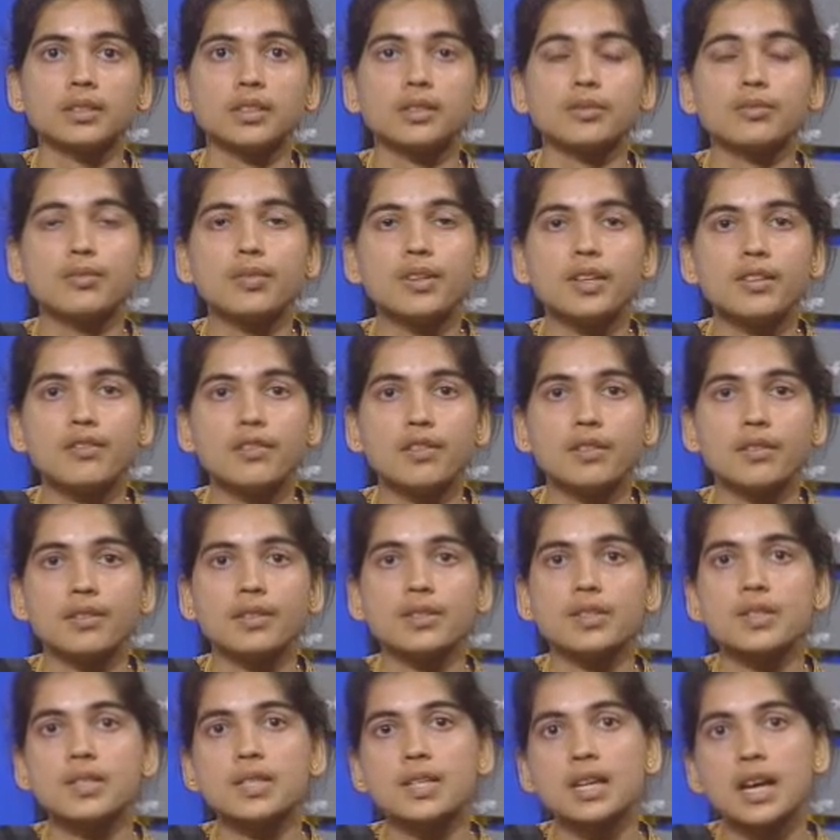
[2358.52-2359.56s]
the wheat flour,
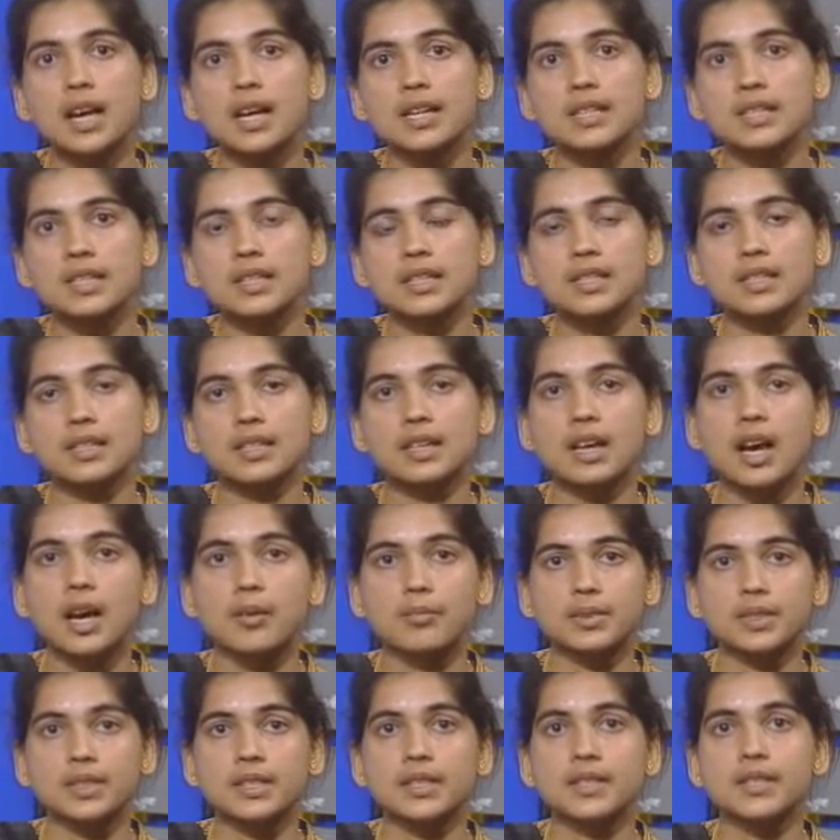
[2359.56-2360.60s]
the starches, the
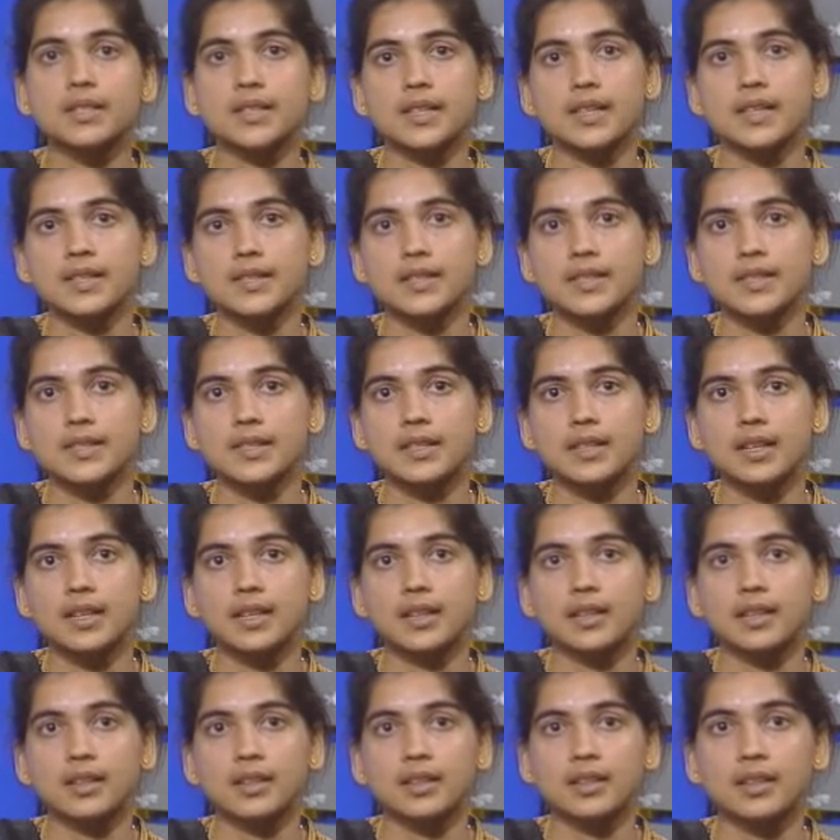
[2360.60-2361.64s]
carbohydrates, etc.
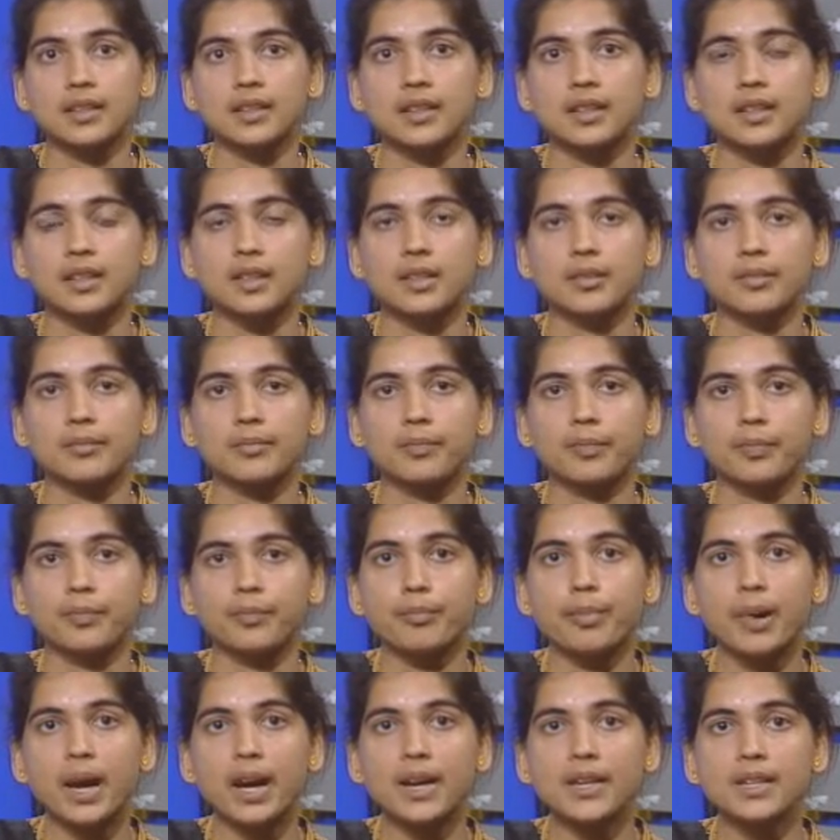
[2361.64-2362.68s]
The
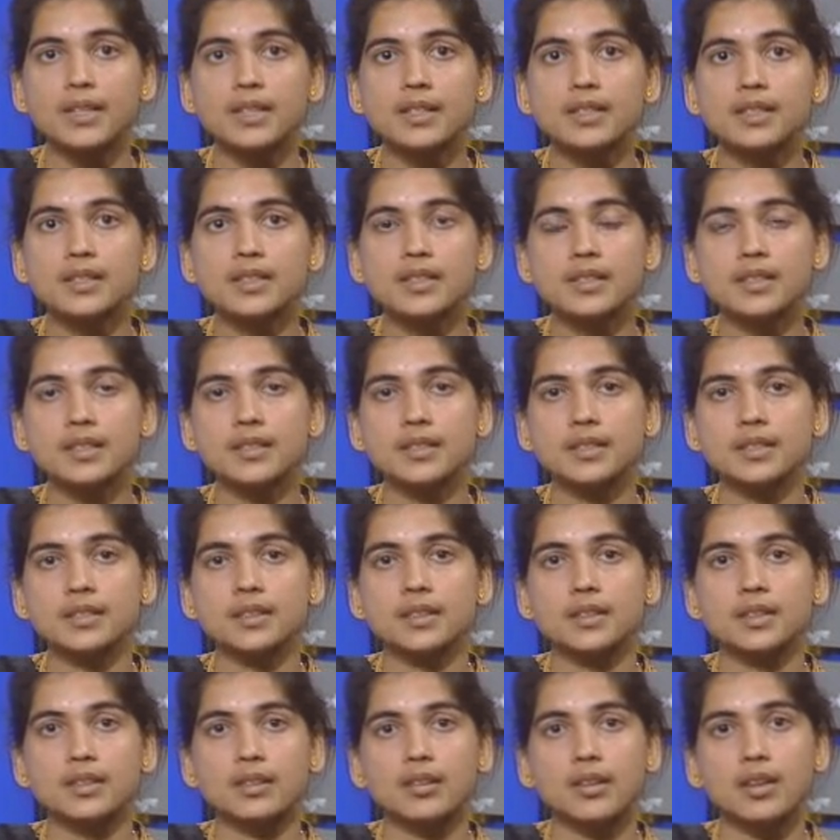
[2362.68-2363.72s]
binders
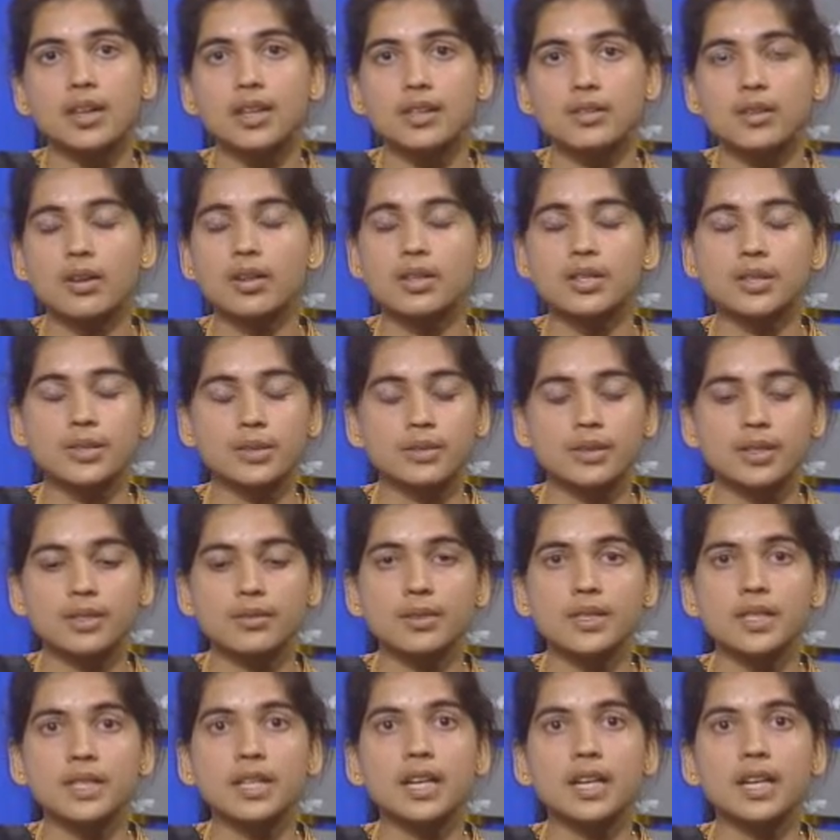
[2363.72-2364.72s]
are also used,